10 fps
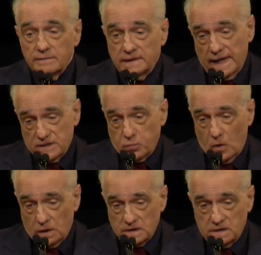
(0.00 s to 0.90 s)
The Last
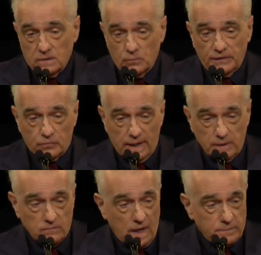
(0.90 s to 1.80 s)
Waltz with
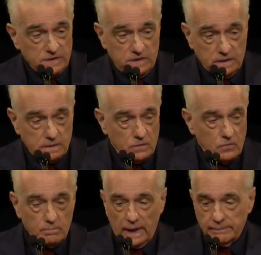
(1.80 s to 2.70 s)
Robbie Robertson,
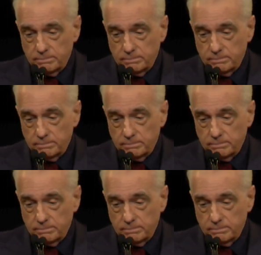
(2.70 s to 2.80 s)
whom